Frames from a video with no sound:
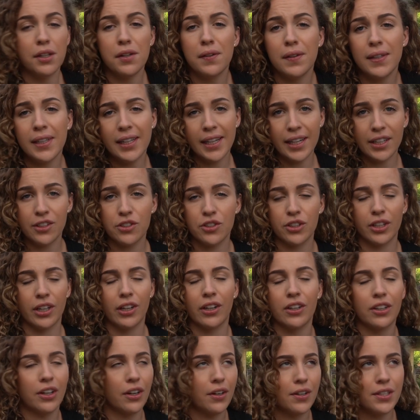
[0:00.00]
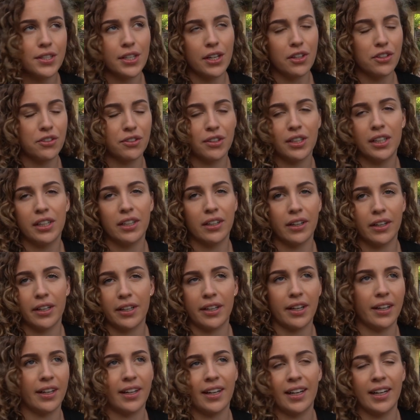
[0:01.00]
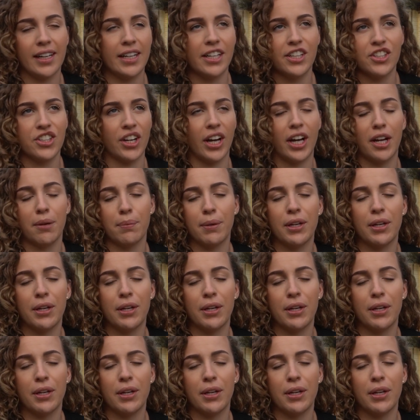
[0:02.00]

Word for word: You literally, I know it sounds really like cliche,